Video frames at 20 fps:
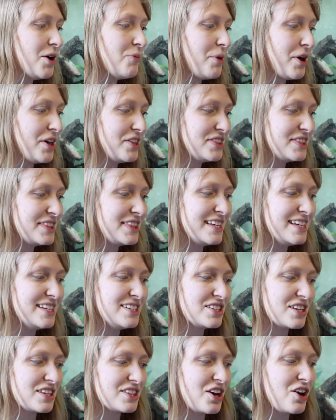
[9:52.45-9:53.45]
but
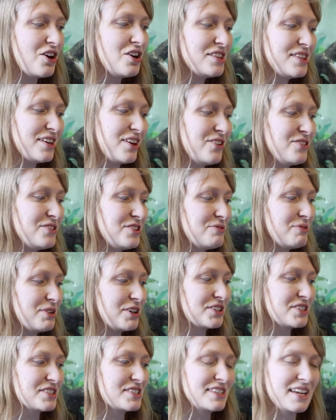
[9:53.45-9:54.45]
these they're the only
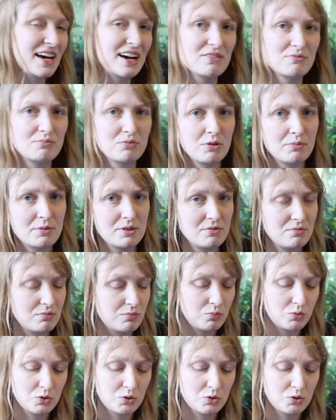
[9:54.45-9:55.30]
ones that probably